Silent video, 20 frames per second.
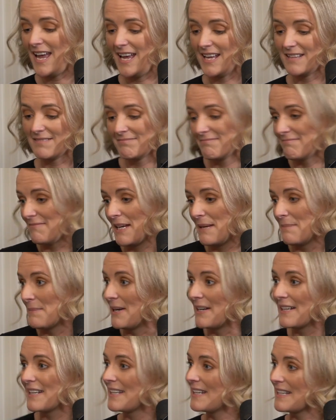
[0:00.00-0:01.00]
And like
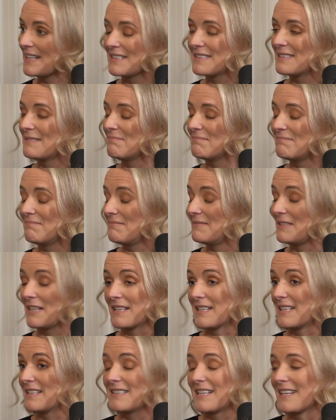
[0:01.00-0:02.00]
marketing has
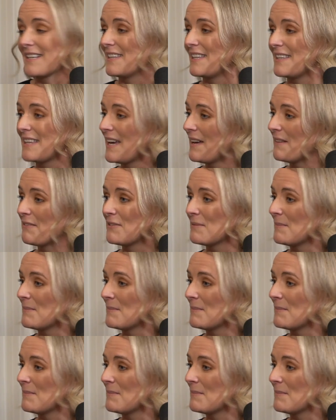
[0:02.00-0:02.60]
done exactly that for